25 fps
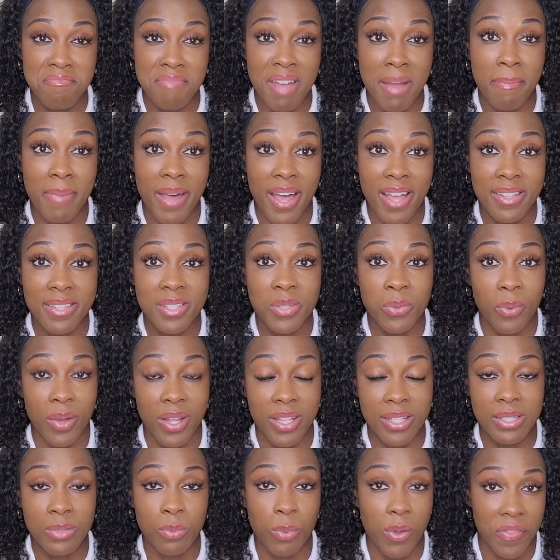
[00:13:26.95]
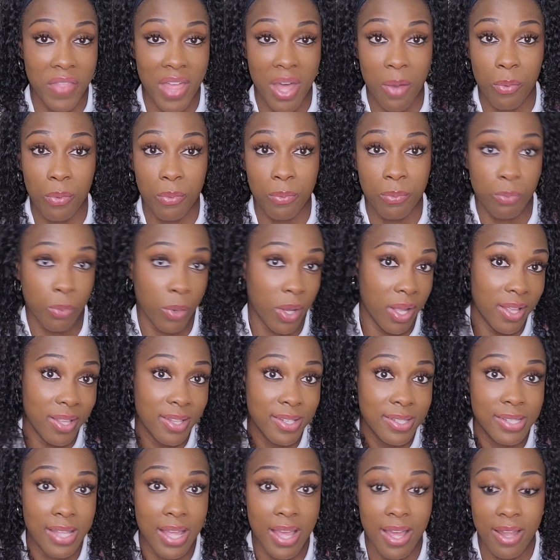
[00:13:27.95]
My best was what that
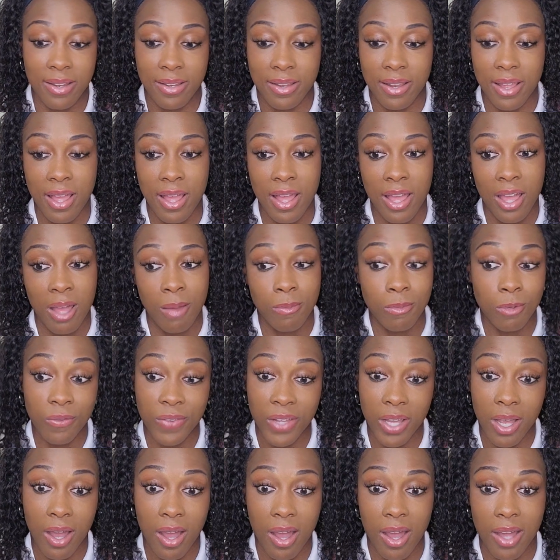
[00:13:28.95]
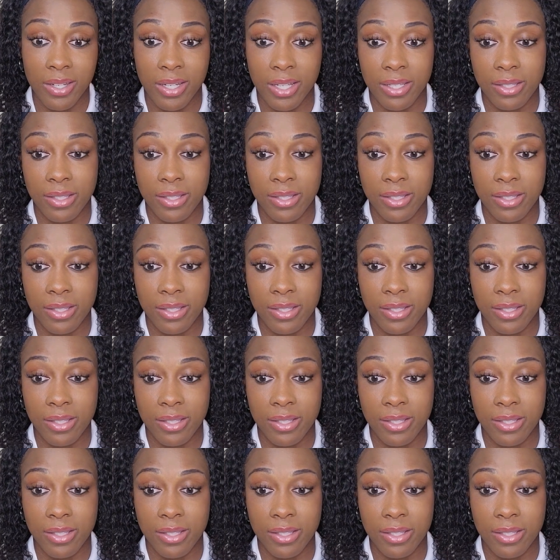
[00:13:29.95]
was, and moving on.